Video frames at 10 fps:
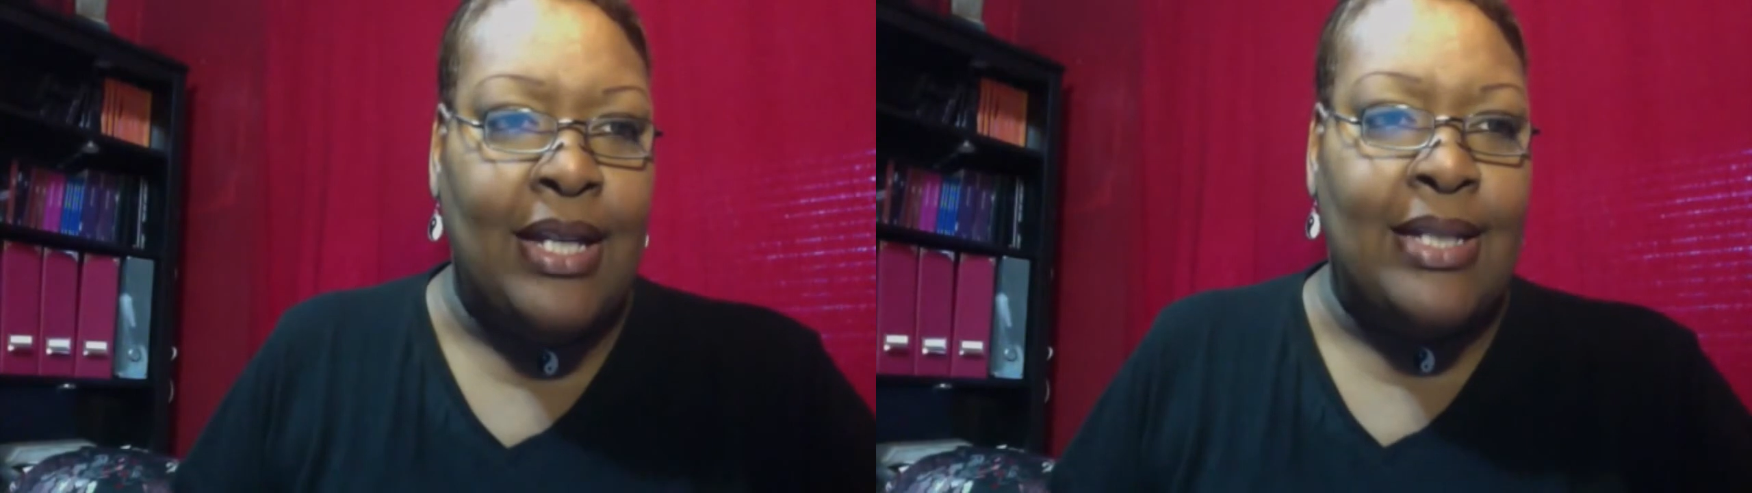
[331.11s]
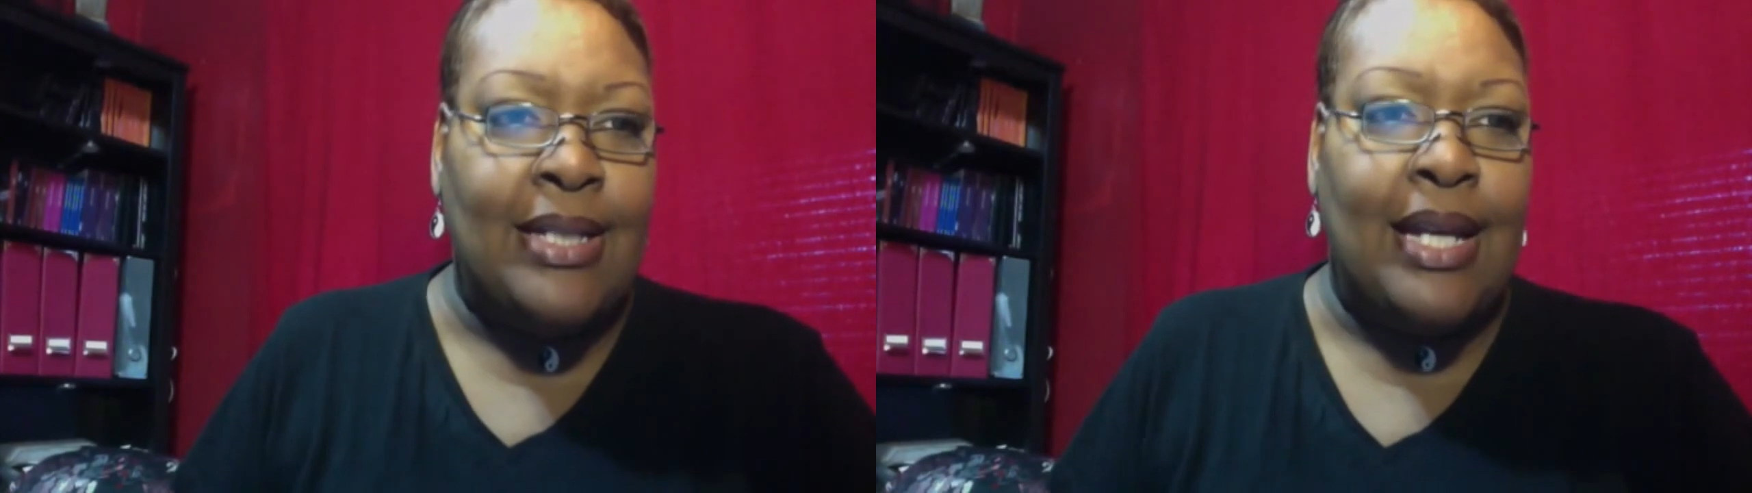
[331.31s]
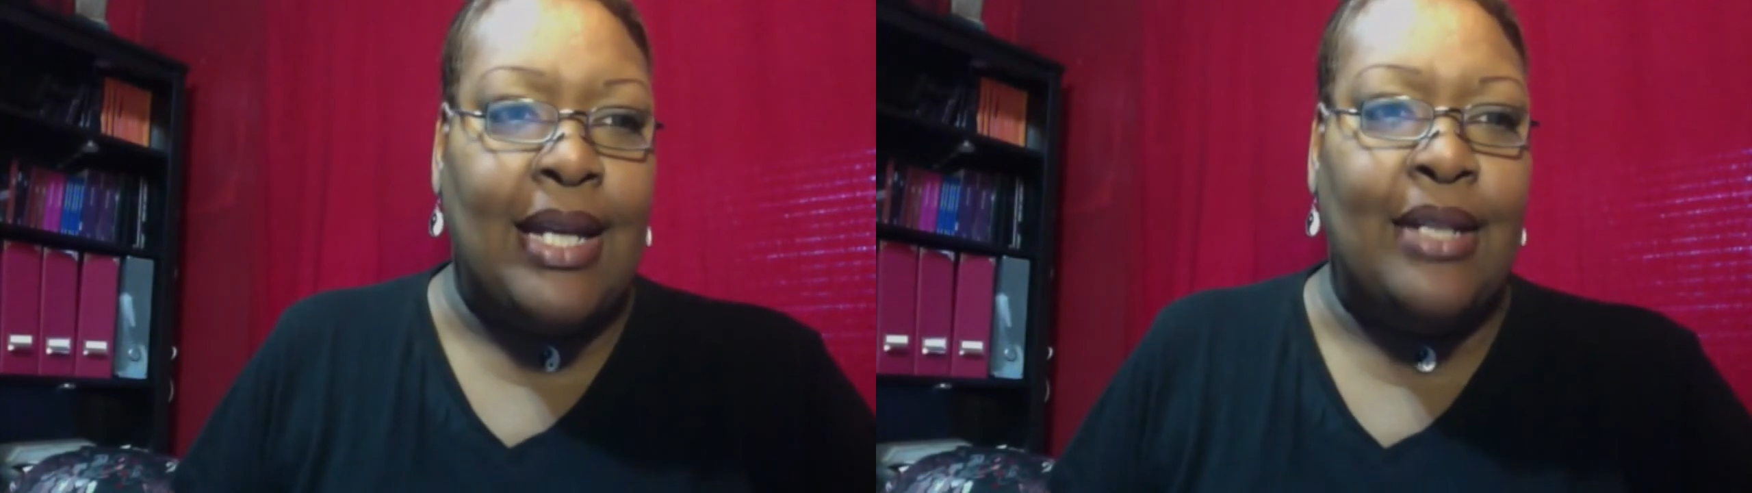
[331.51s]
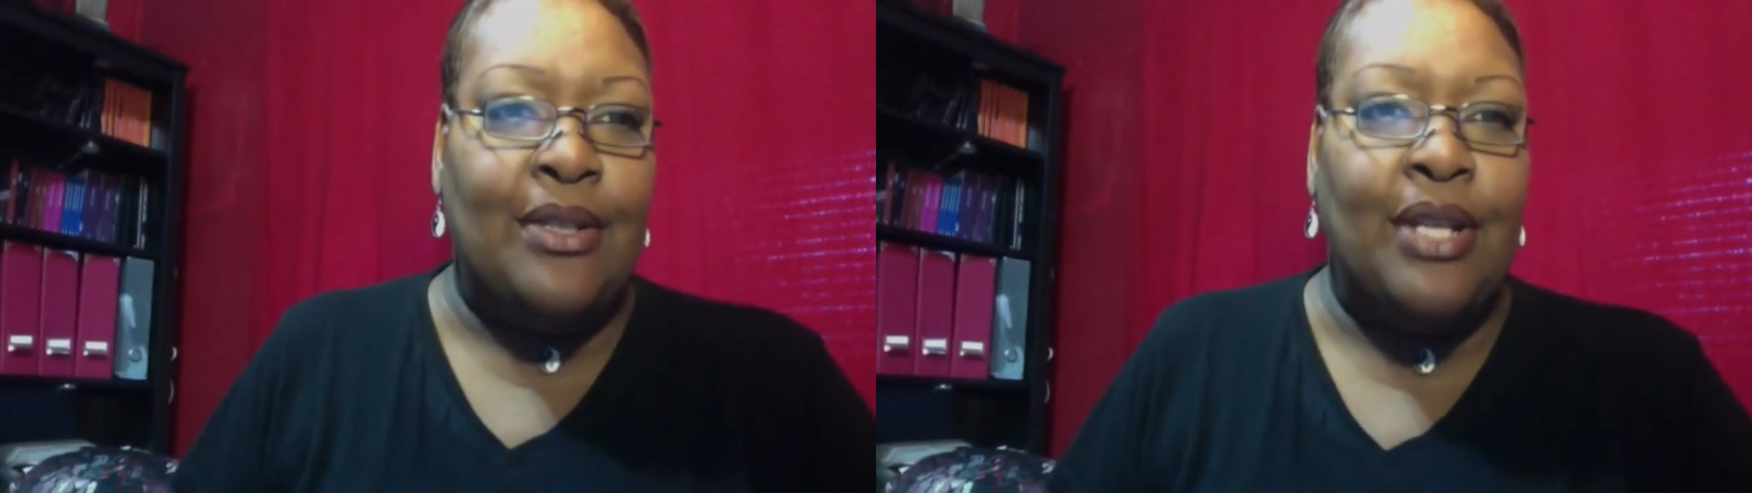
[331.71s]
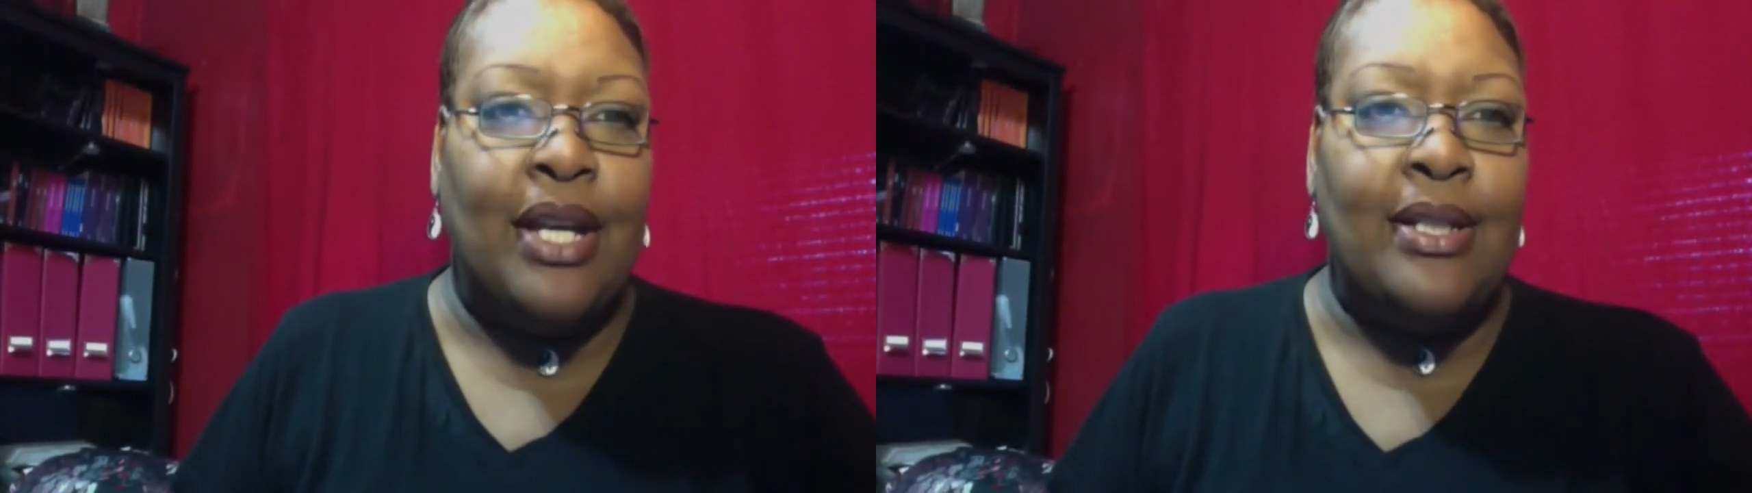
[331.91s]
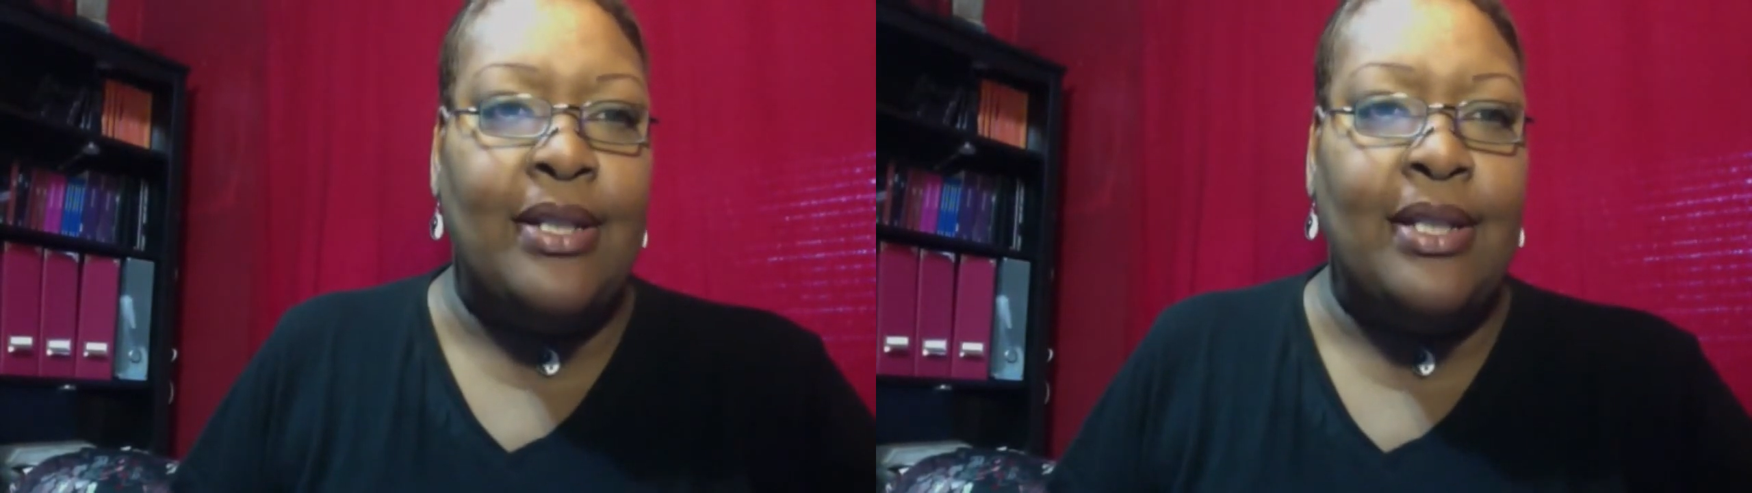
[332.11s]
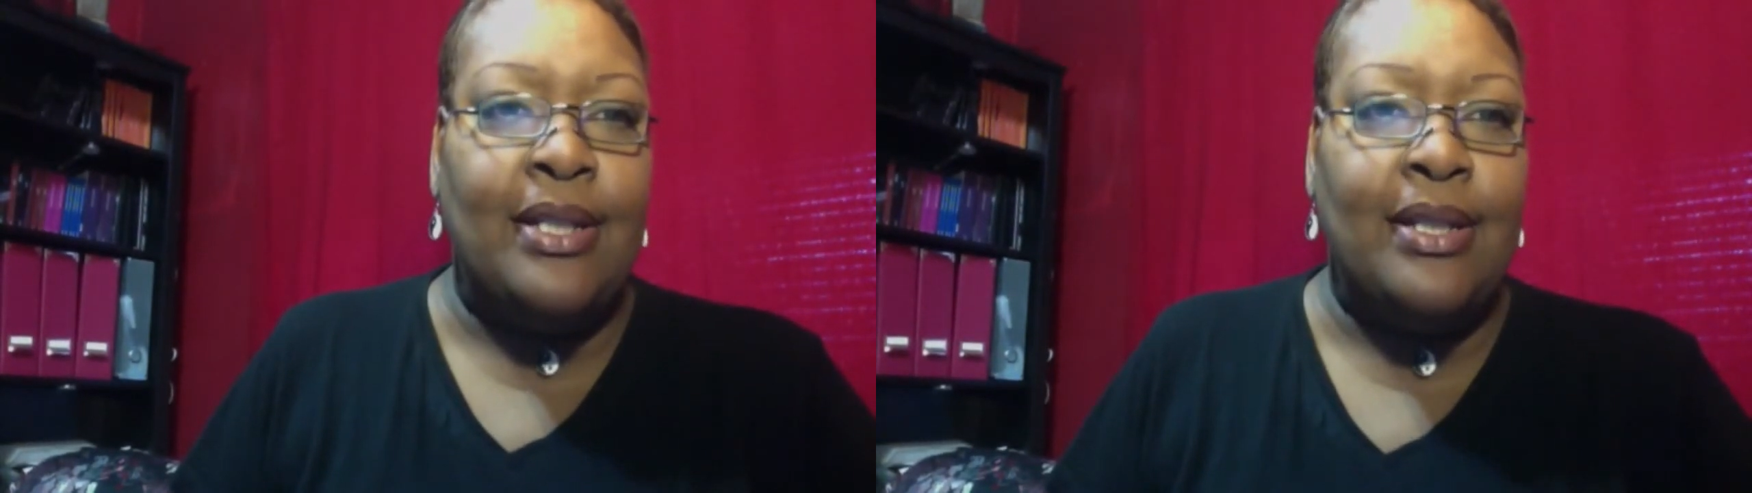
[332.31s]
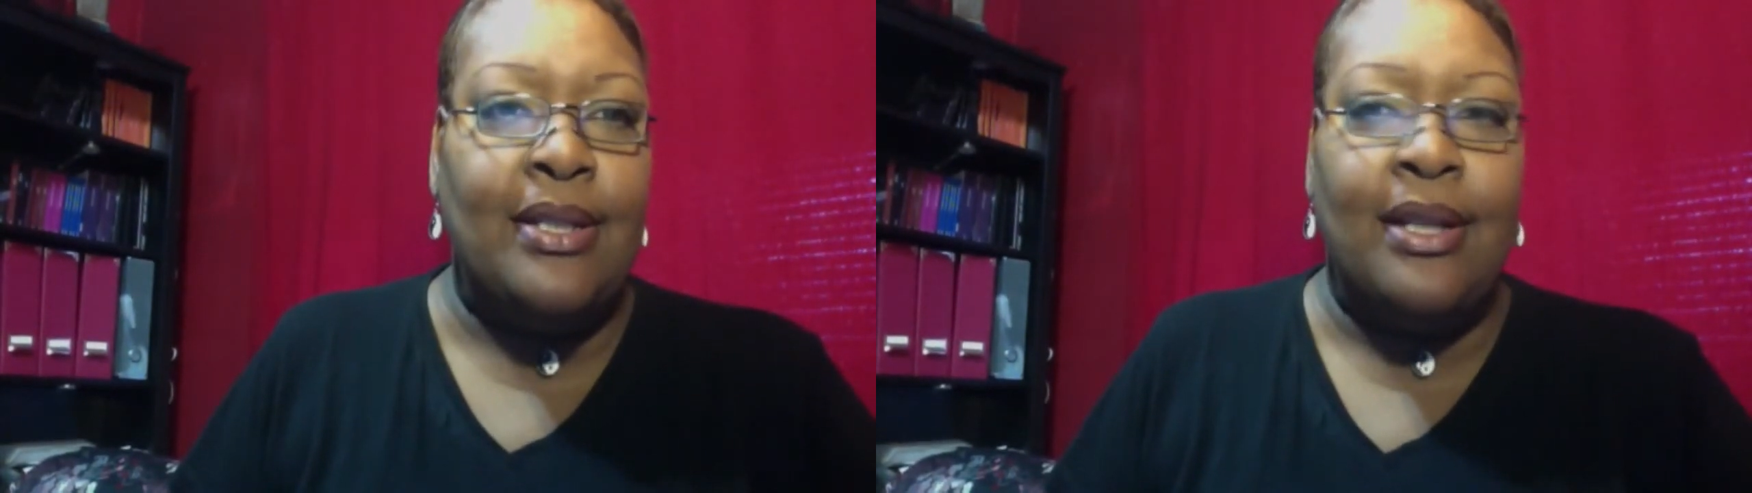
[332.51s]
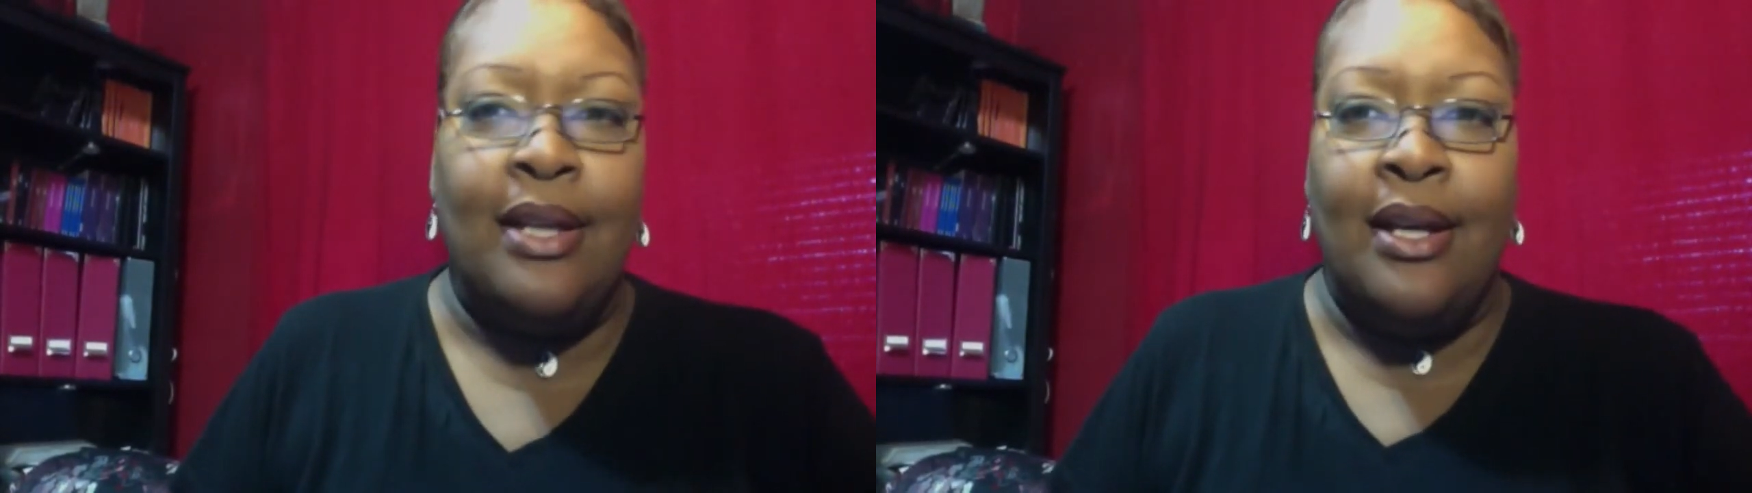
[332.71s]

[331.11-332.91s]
Second Chances,